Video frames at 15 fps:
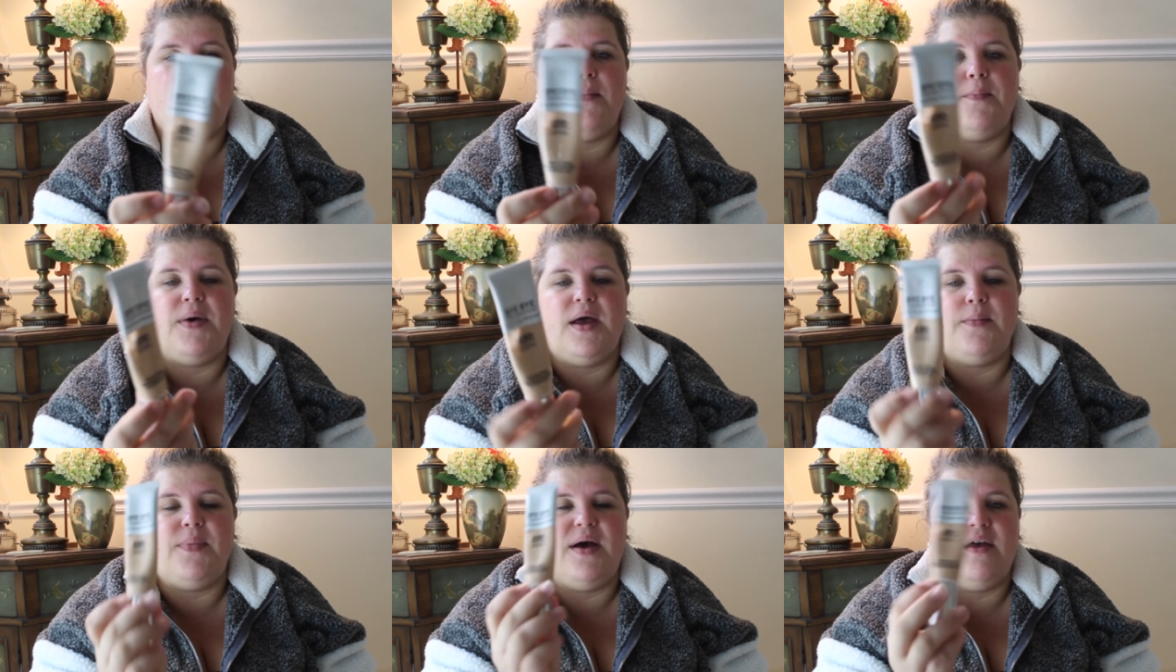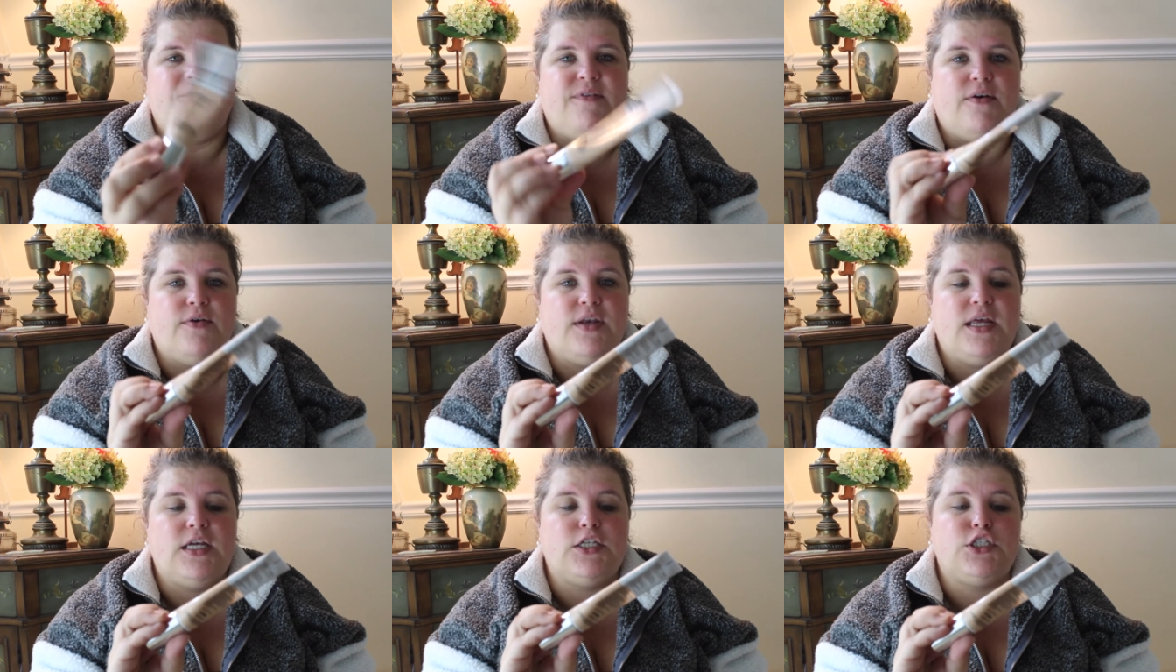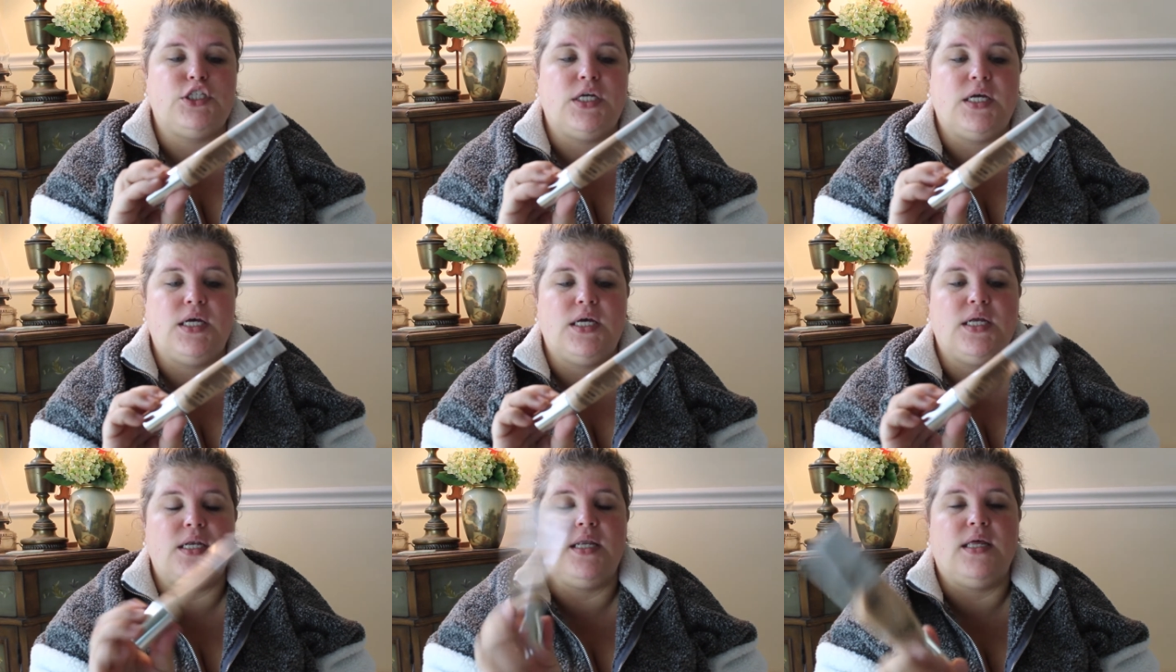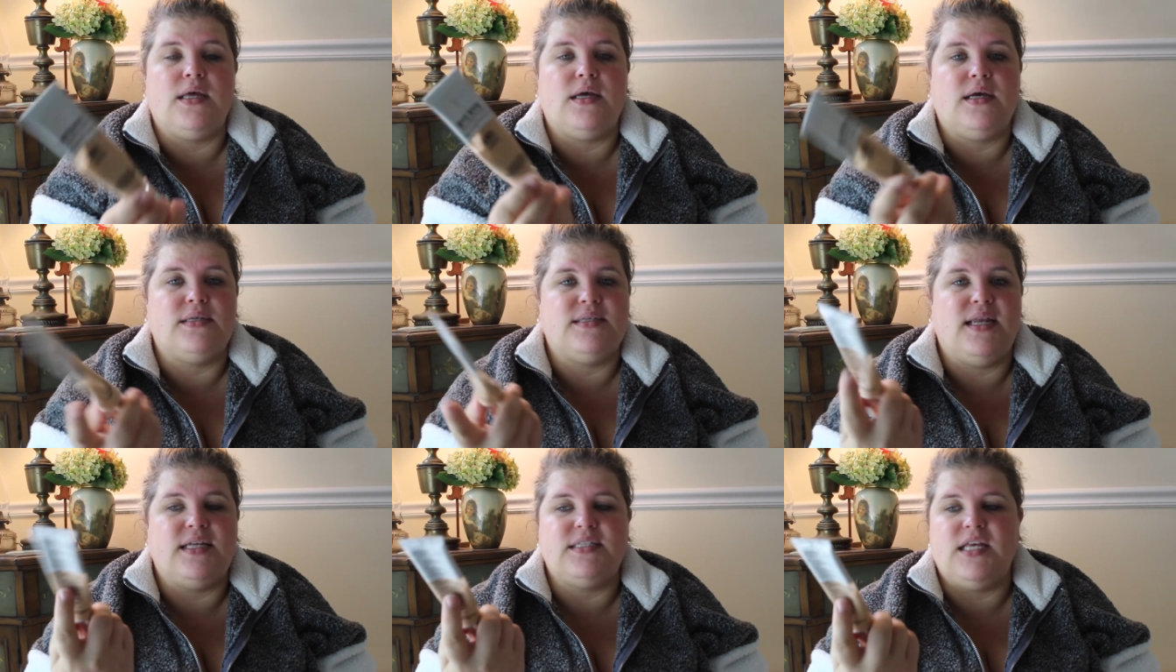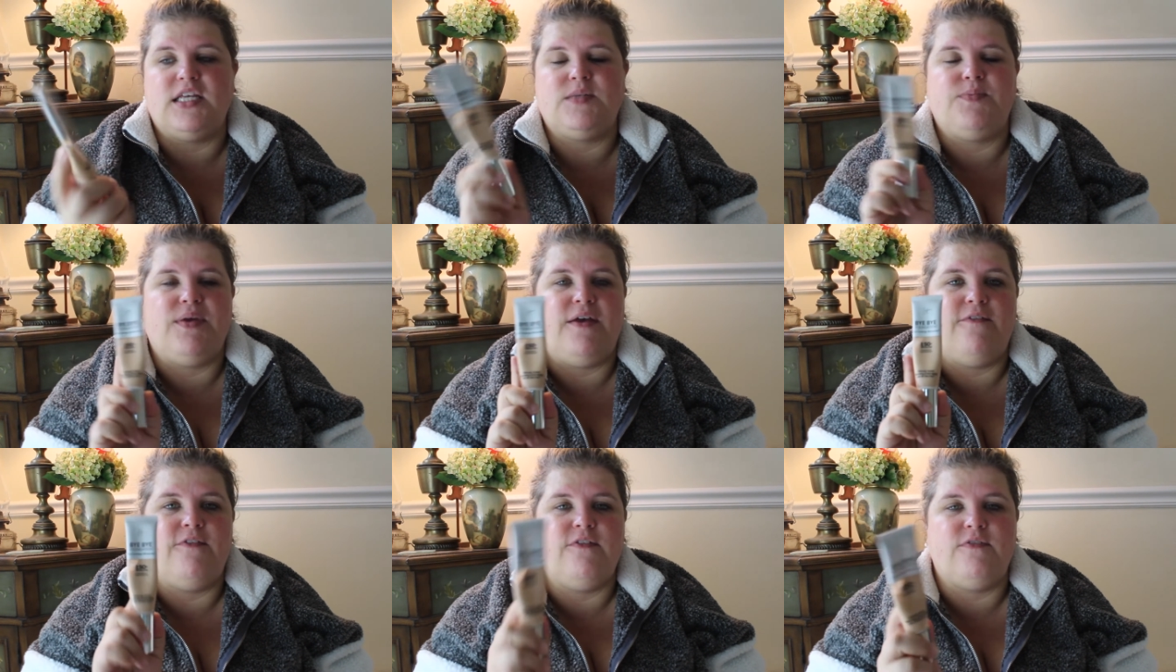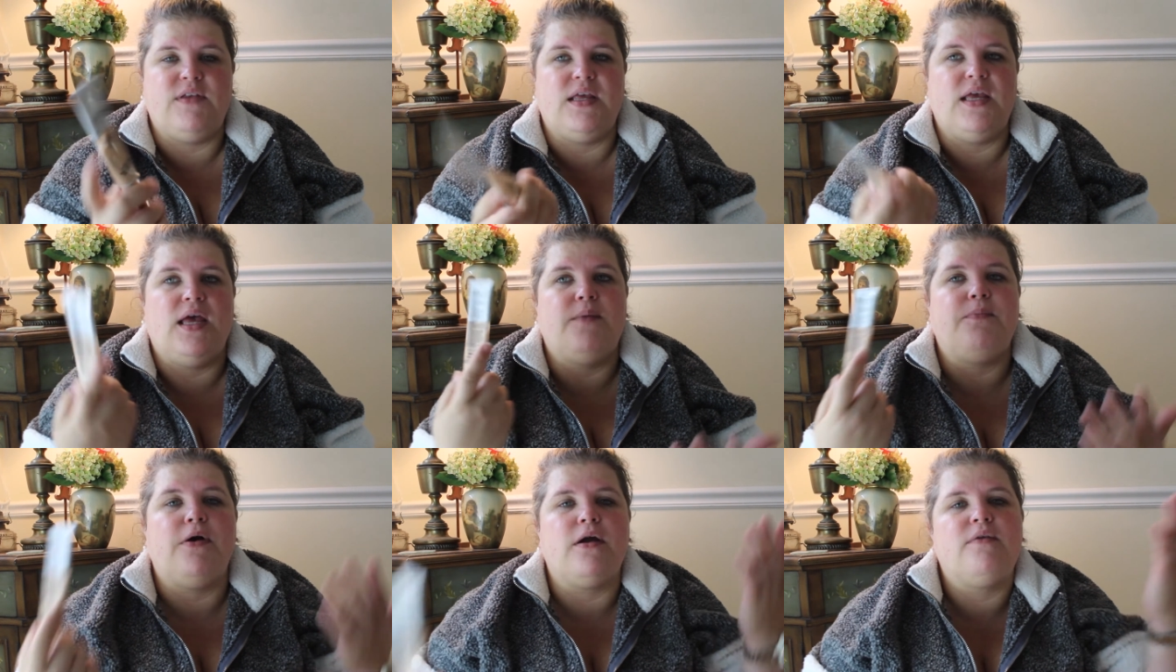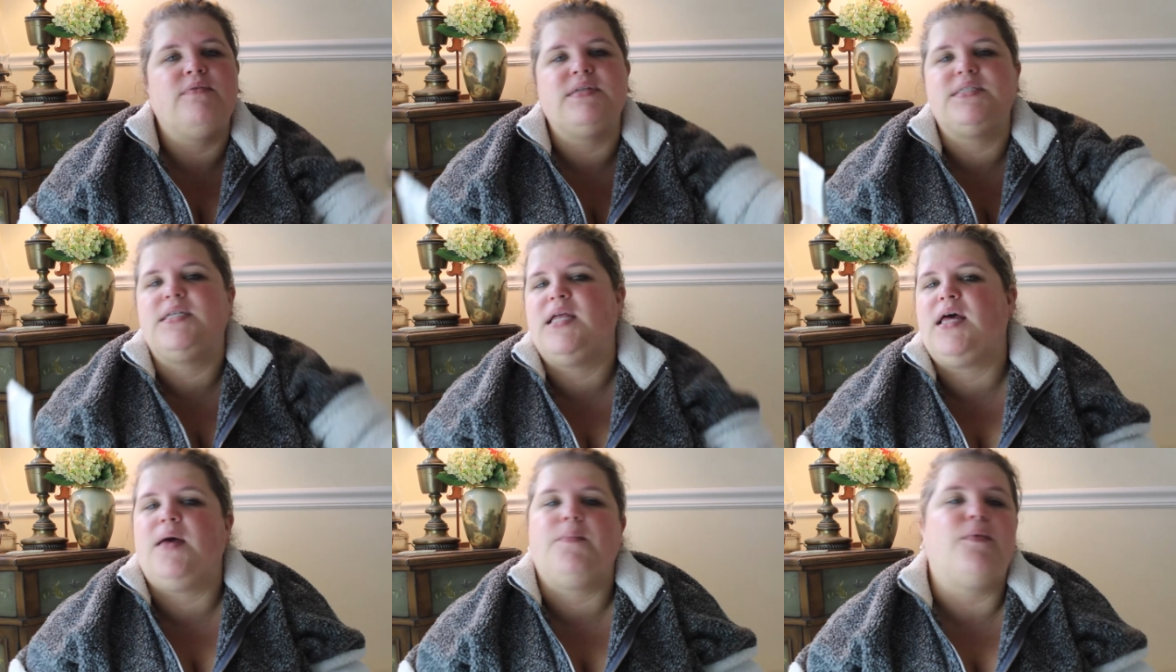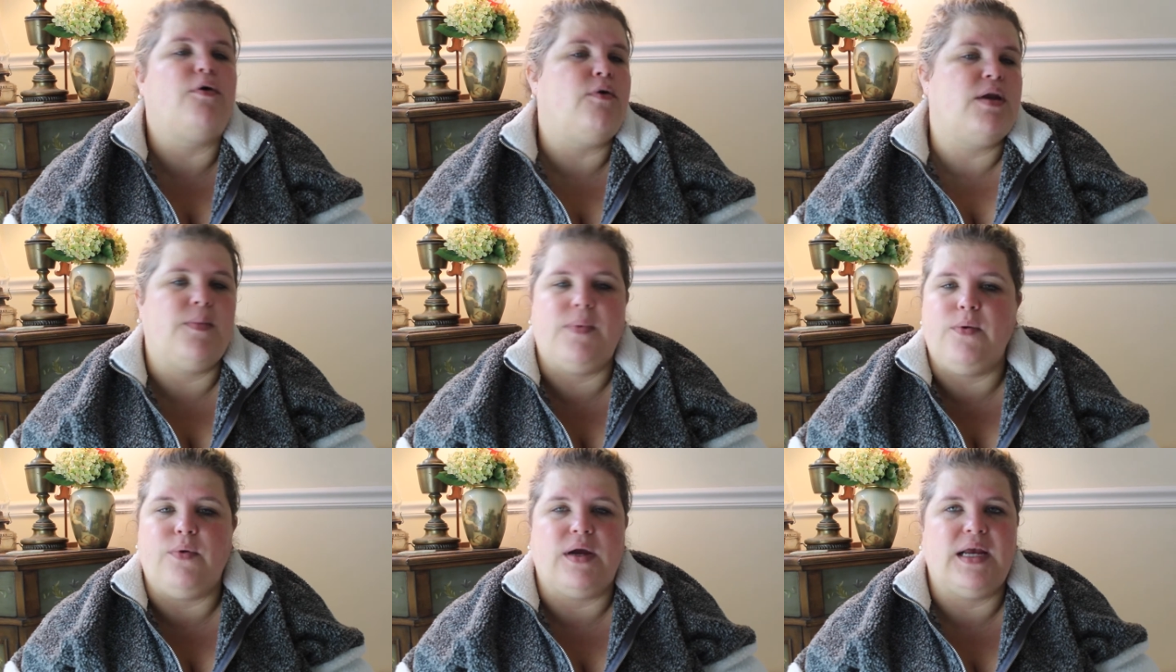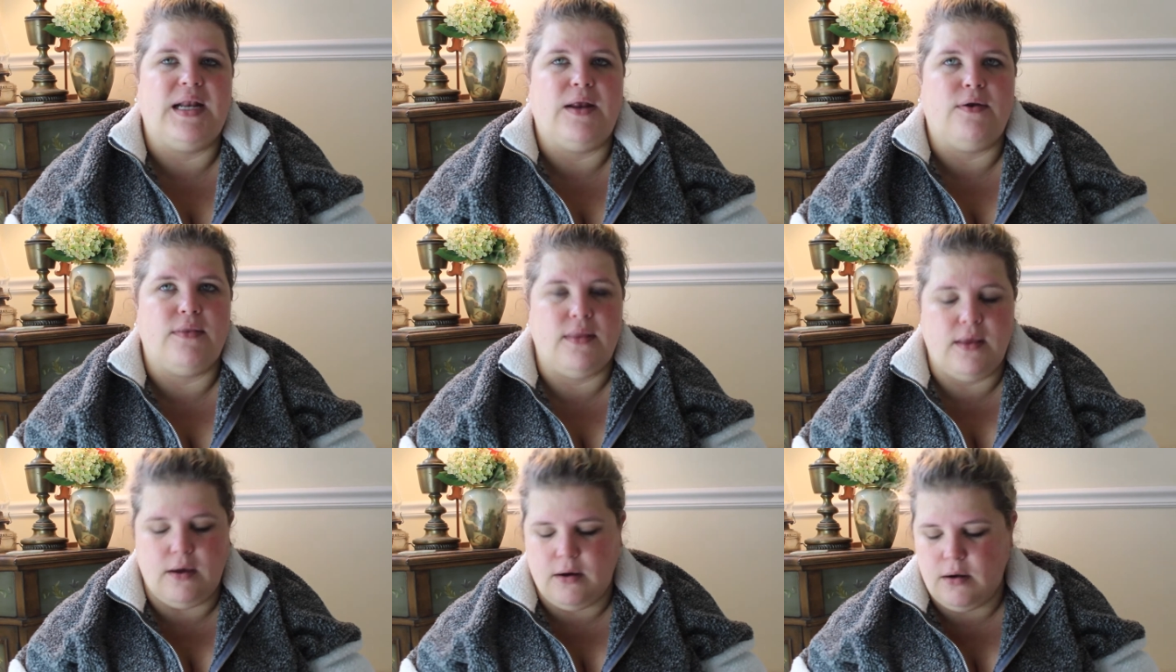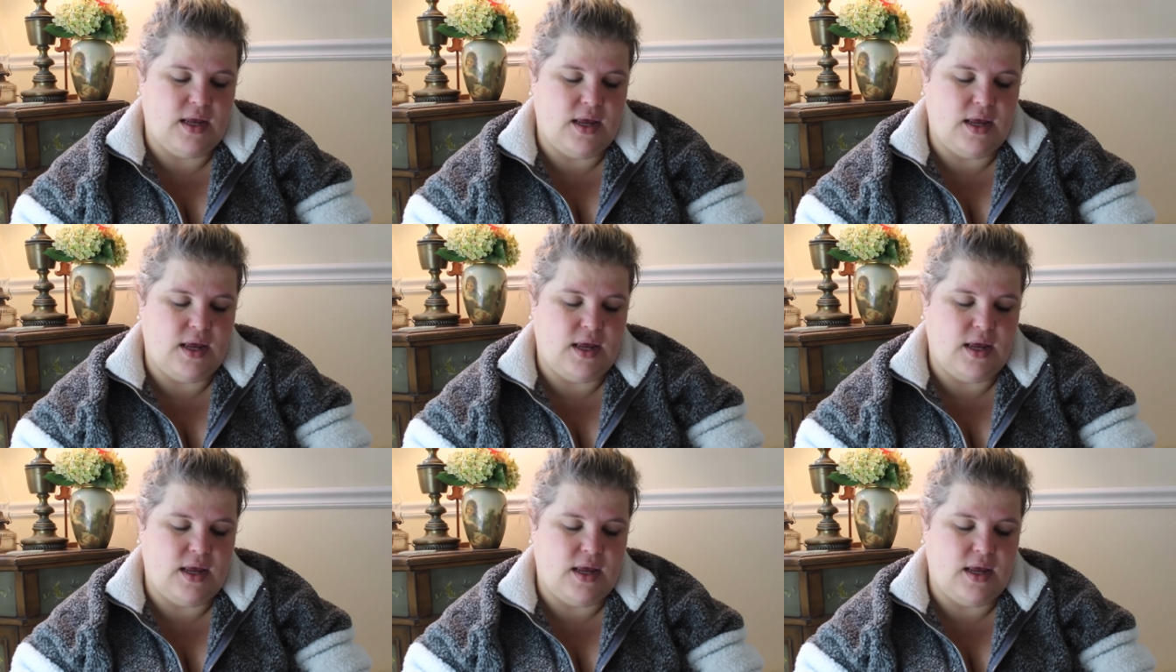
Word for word: Bye Bye Foundation because it has SPF 50 and part of it today I'm going to be working out in the yard.